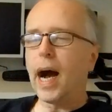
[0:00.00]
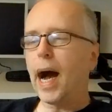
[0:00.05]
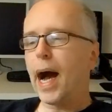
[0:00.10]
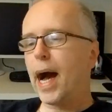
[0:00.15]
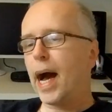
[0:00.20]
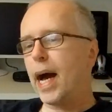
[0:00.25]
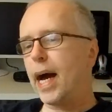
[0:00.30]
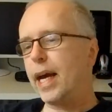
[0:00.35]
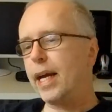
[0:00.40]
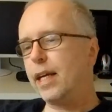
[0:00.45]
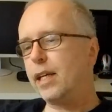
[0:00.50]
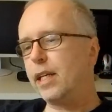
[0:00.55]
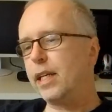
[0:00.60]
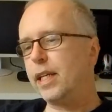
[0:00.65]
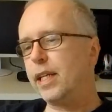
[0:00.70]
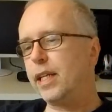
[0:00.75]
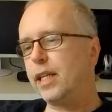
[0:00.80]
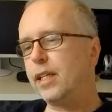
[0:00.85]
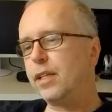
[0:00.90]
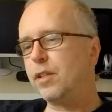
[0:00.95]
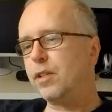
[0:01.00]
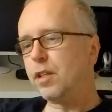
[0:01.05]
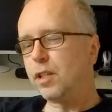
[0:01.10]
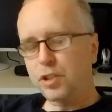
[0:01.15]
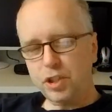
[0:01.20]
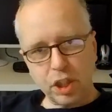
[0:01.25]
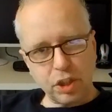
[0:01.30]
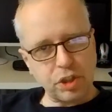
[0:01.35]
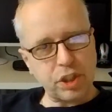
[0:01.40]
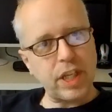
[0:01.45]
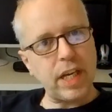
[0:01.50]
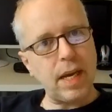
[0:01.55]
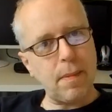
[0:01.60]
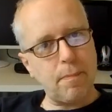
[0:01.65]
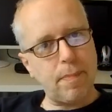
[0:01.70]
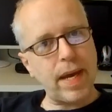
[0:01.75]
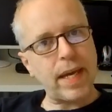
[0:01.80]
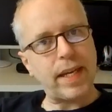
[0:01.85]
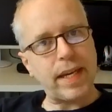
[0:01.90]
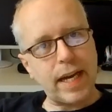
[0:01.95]
I just
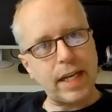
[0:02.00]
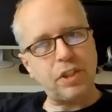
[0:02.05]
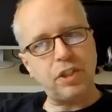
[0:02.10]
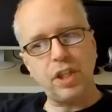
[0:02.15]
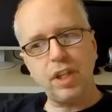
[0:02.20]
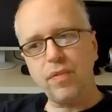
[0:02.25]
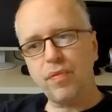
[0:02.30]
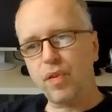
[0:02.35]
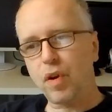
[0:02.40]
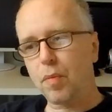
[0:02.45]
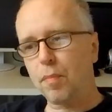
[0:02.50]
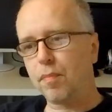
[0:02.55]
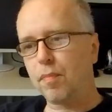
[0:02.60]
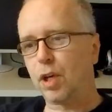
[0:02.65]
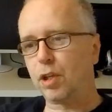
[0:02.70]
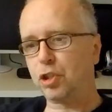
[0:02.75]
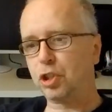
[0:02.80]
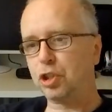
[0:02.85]
came back actually from uh,